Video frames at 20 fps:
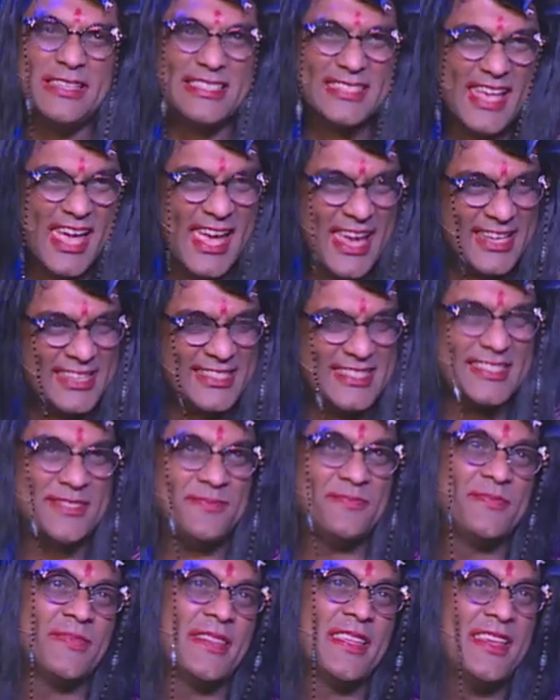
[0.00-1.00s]
Besides,
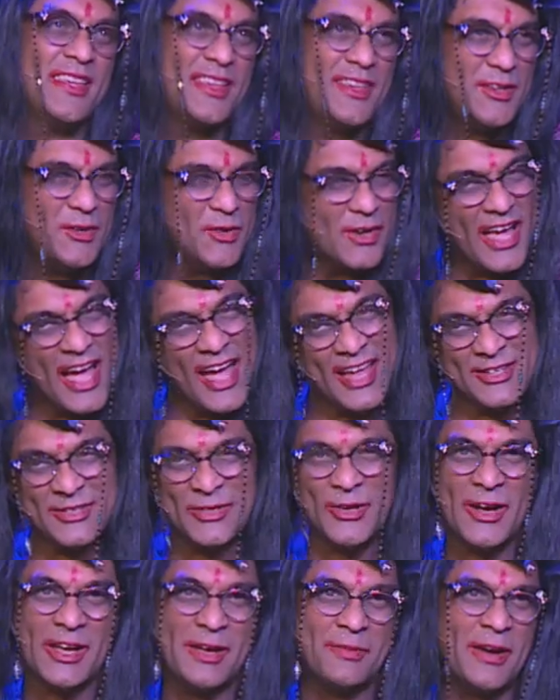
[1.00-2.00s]
you can't
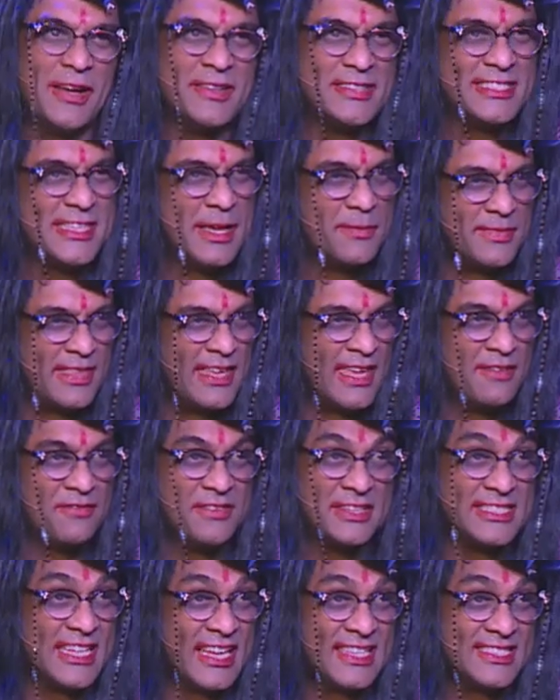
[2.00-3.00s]
talk about something if
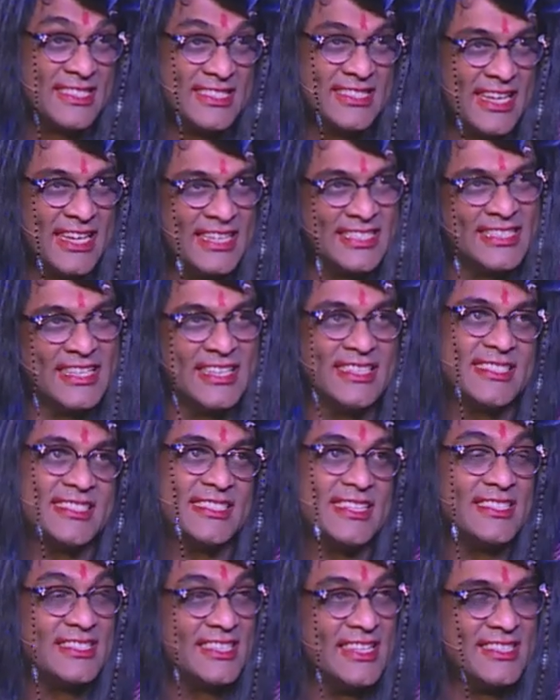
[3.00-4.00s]
it doesn't
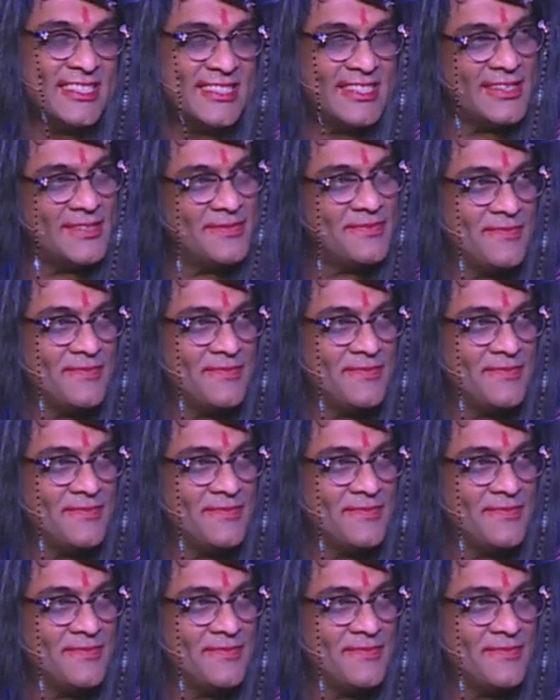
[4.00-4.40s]
exist, isn't?